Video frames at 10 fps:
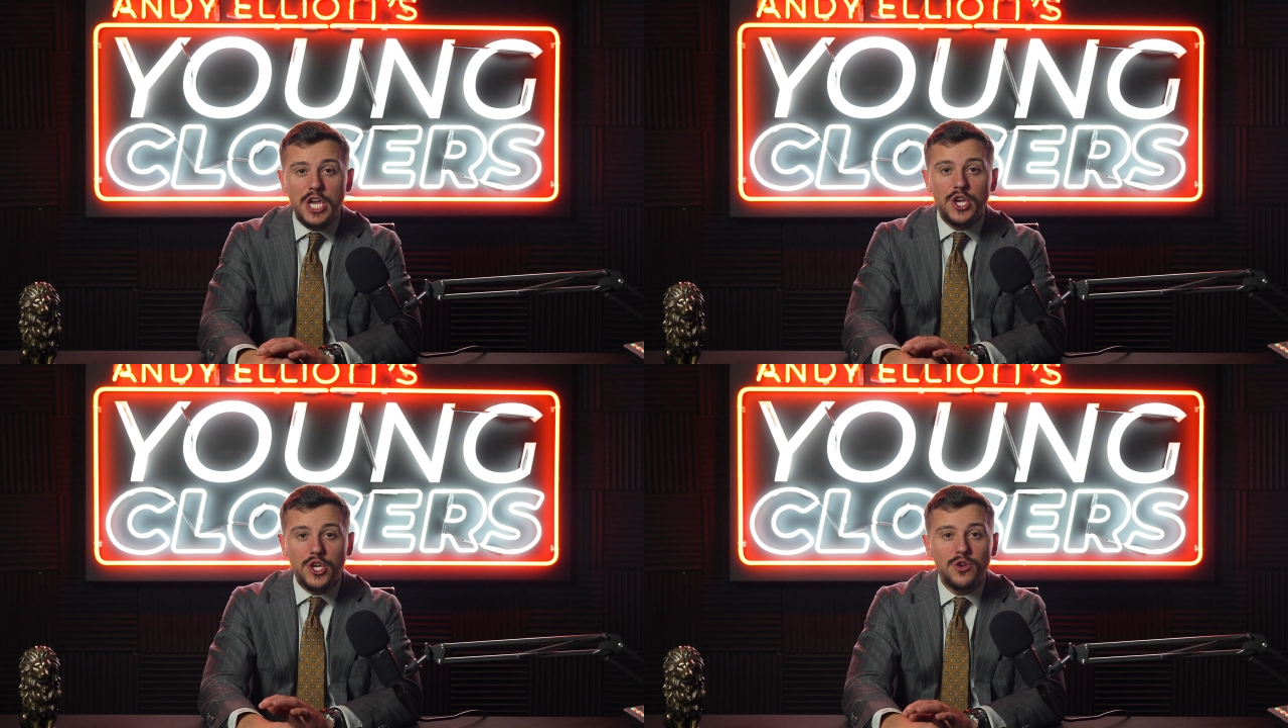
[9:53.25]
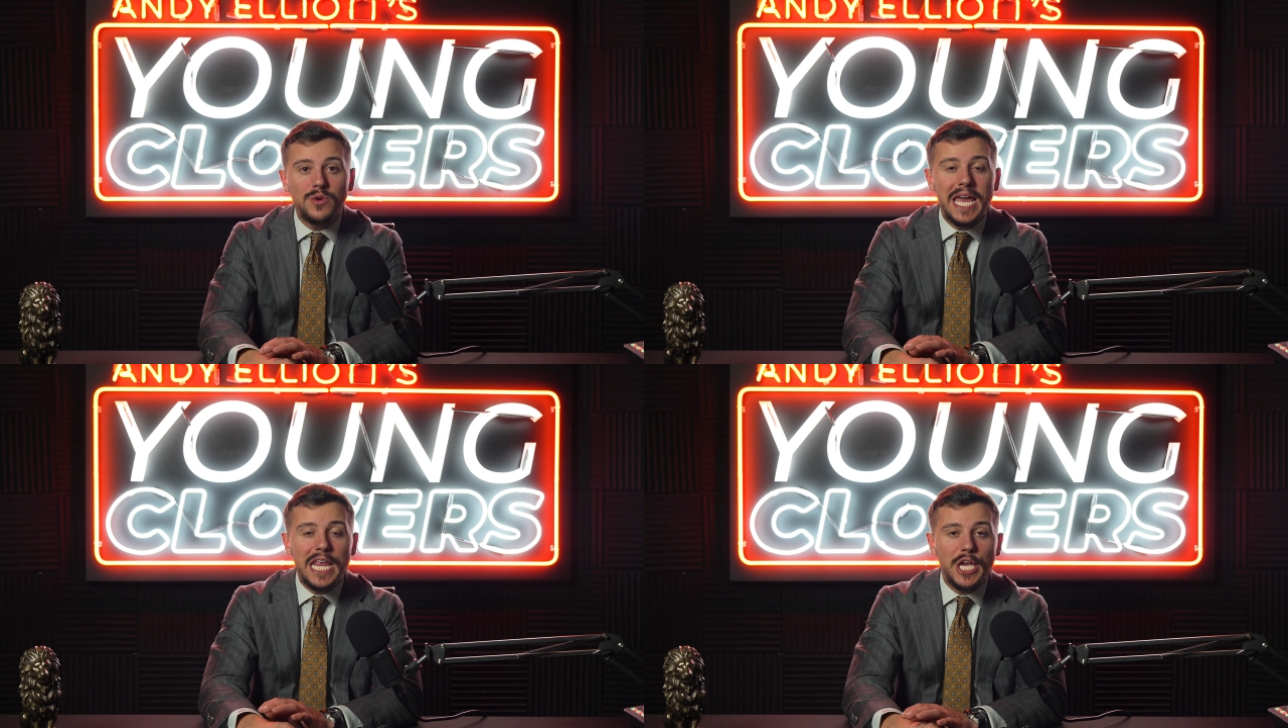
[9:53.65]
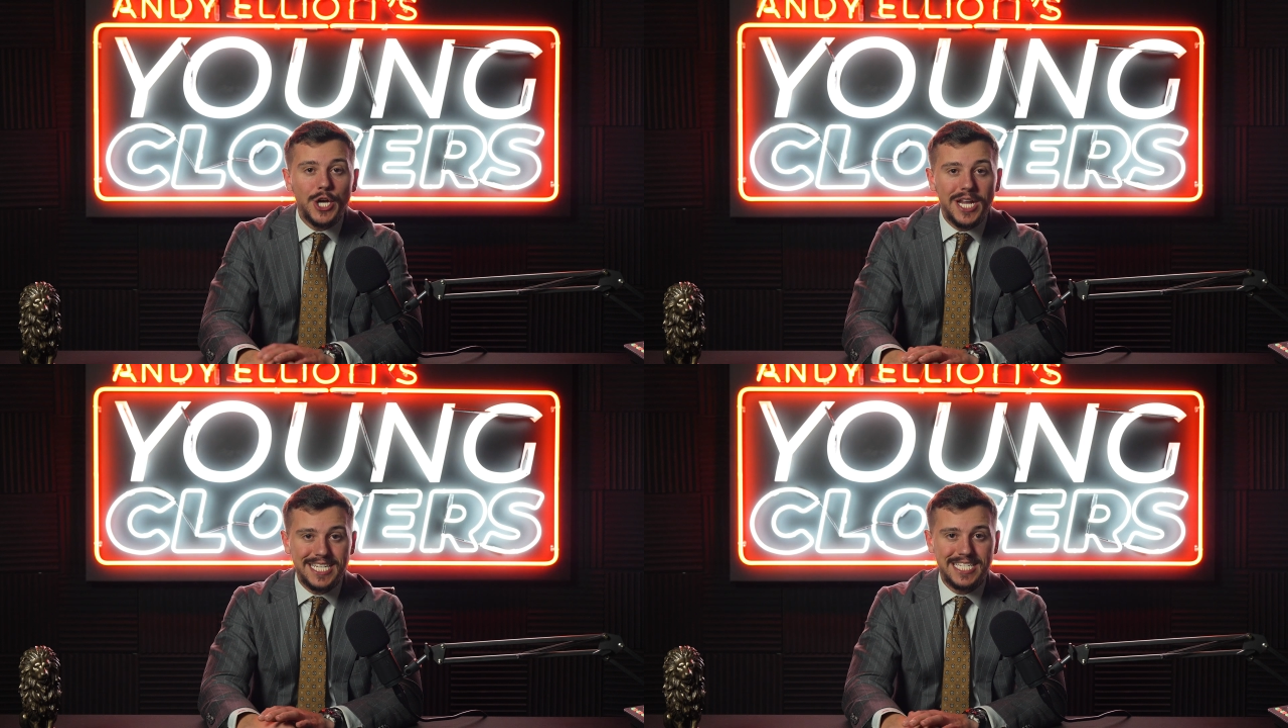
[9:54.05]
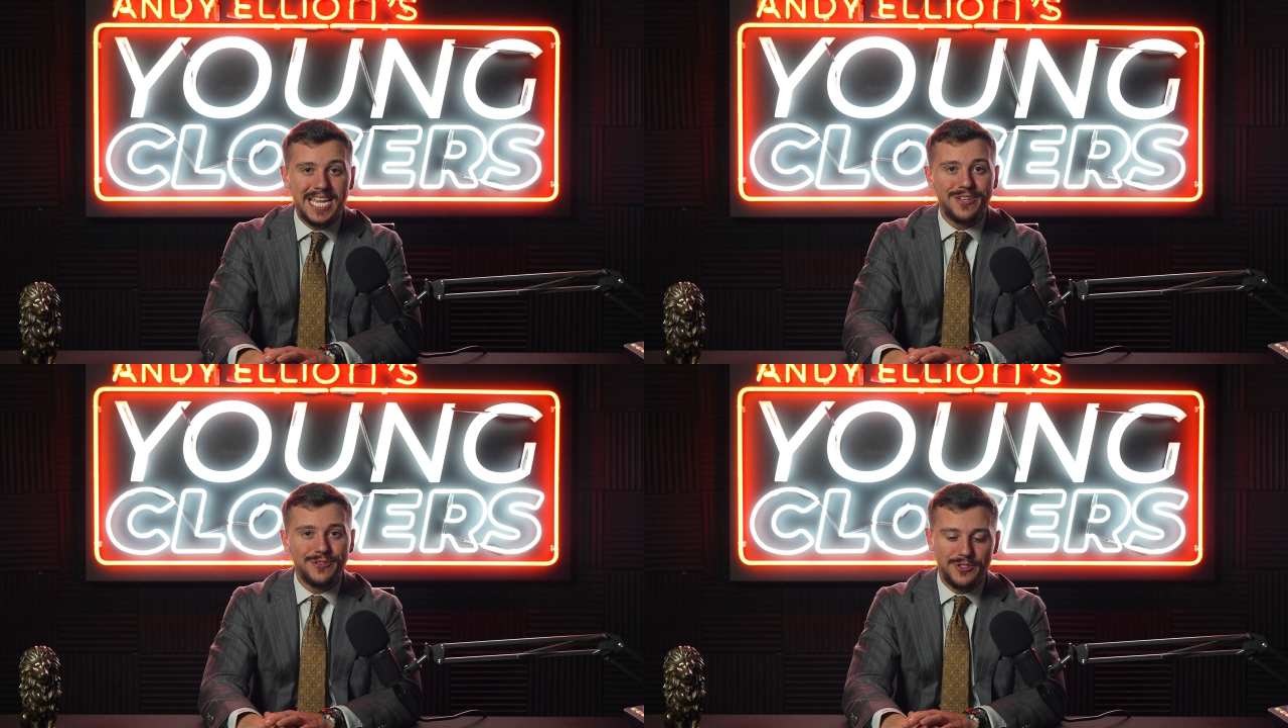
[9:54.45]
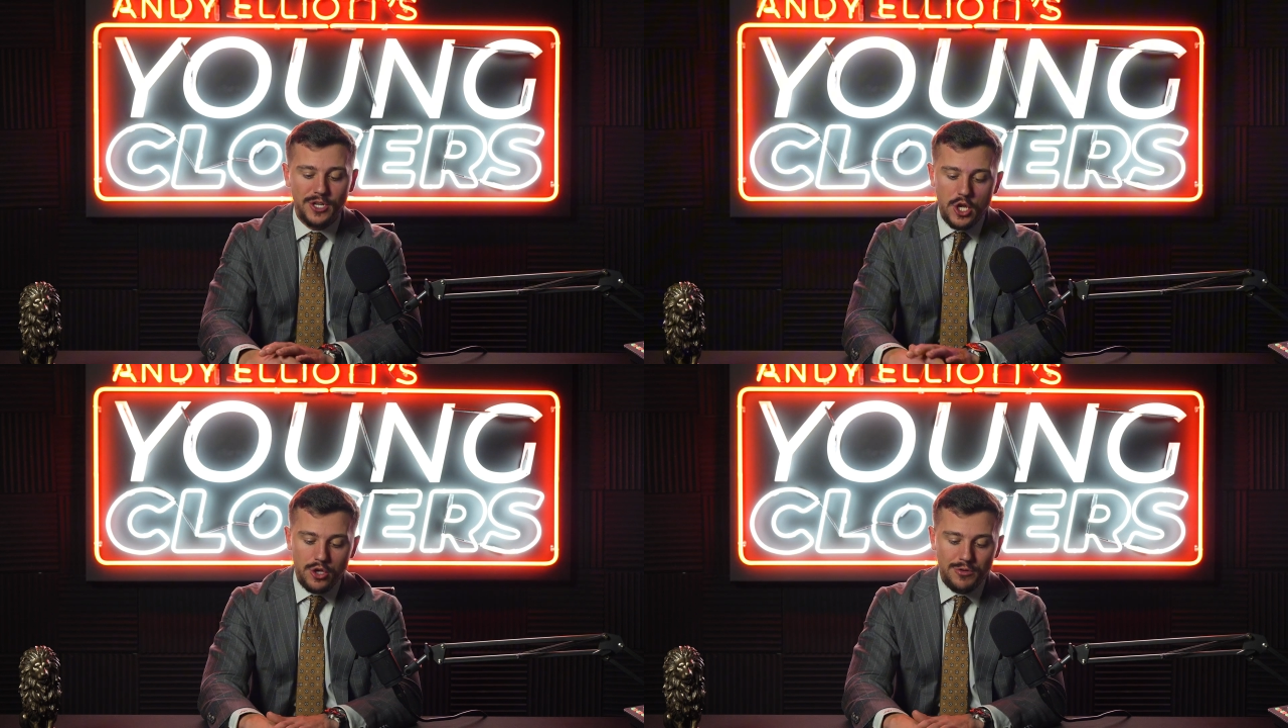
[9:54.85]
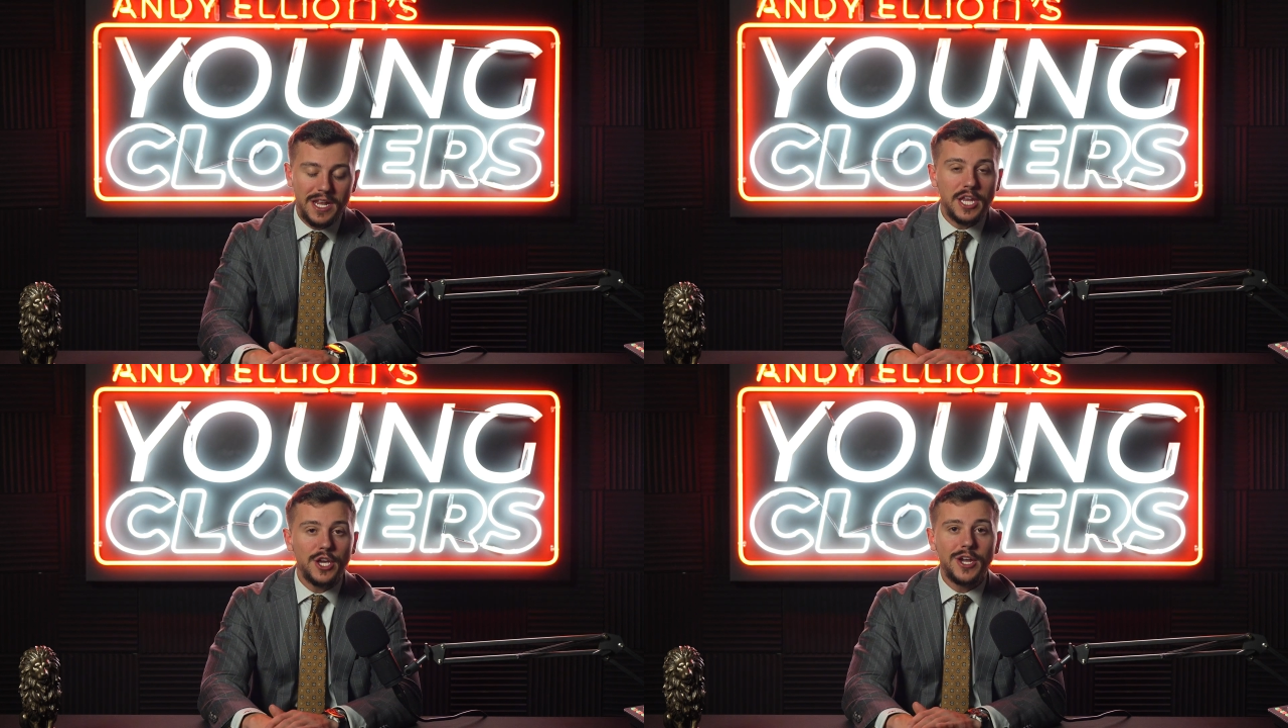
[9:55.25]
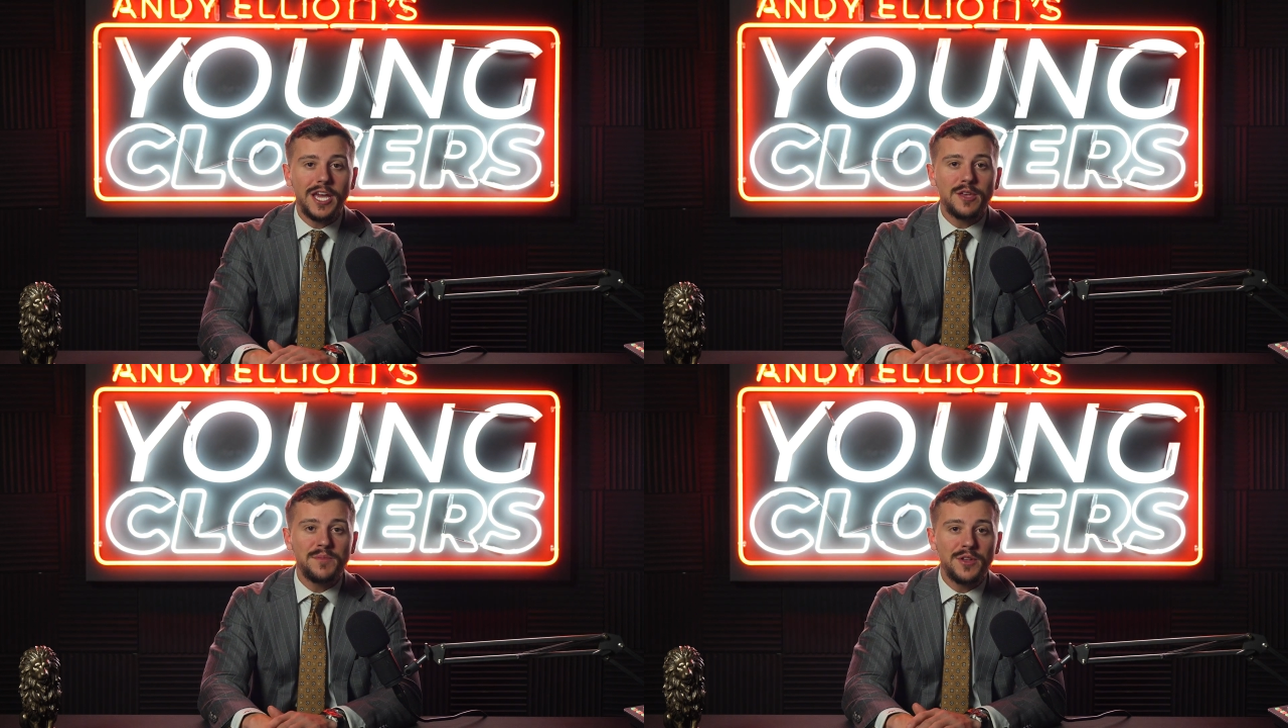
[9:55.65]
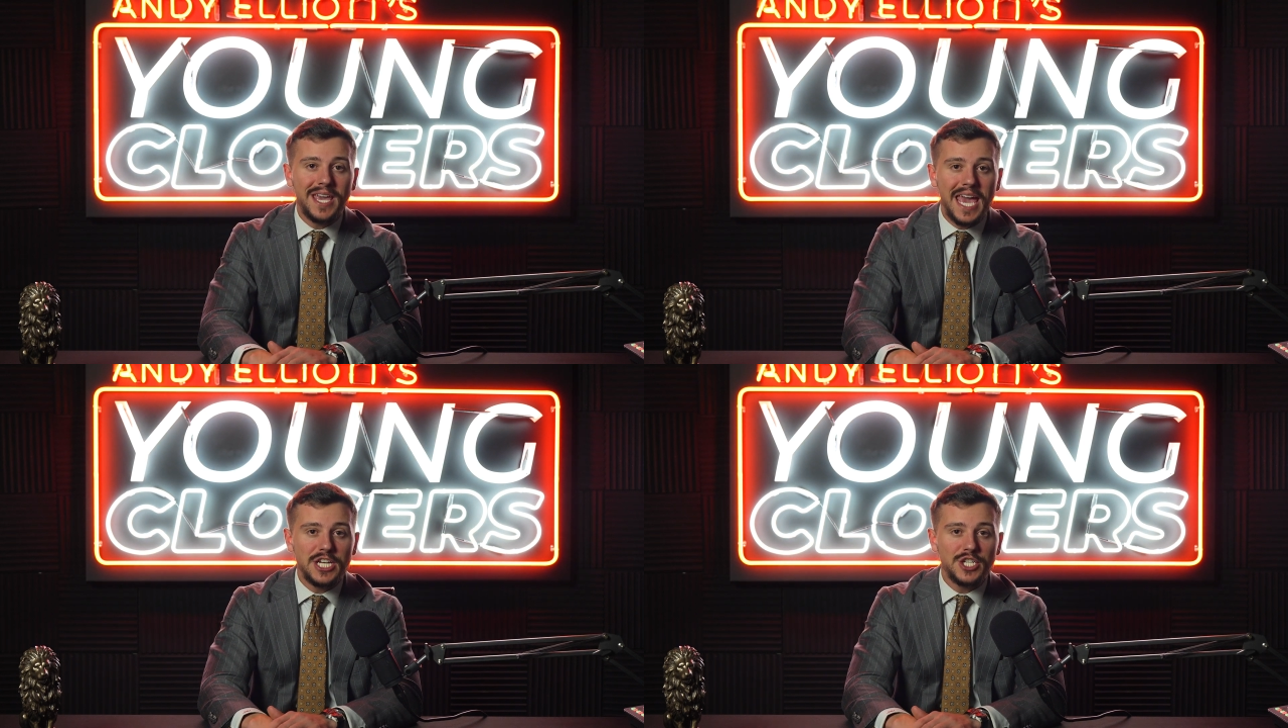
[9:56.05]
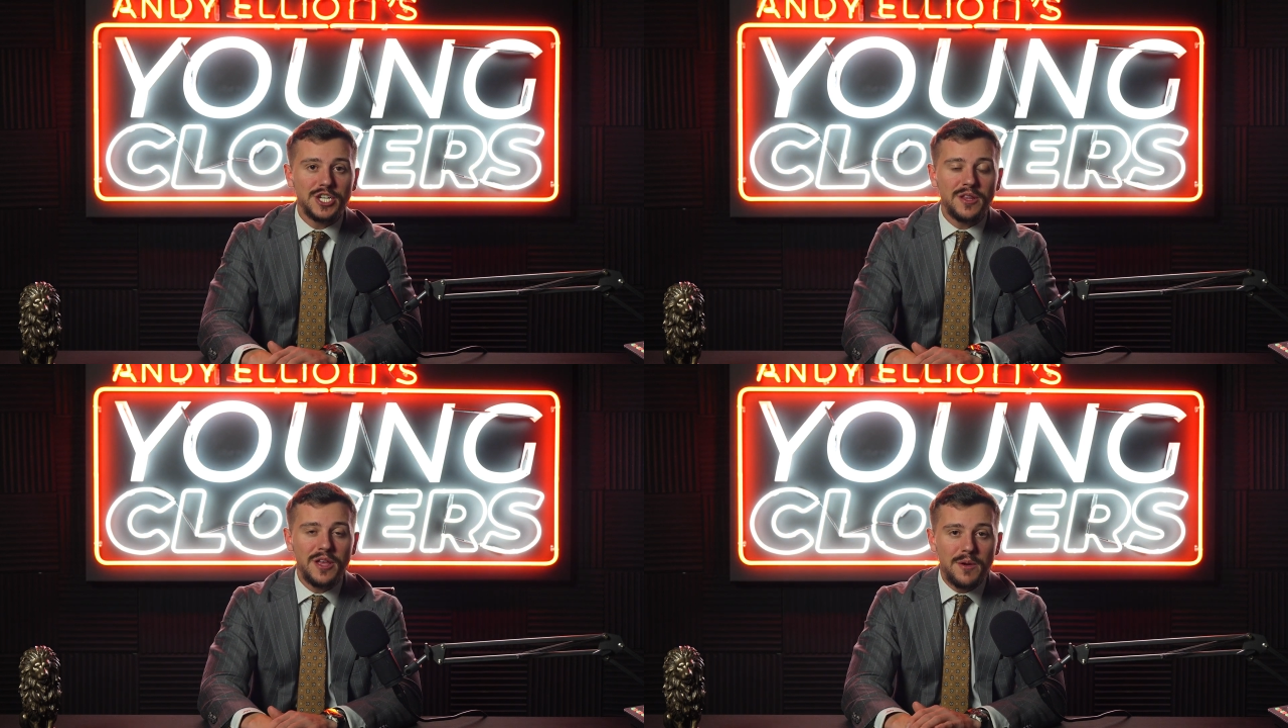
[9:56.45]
you getting good at sales, you getting good at communication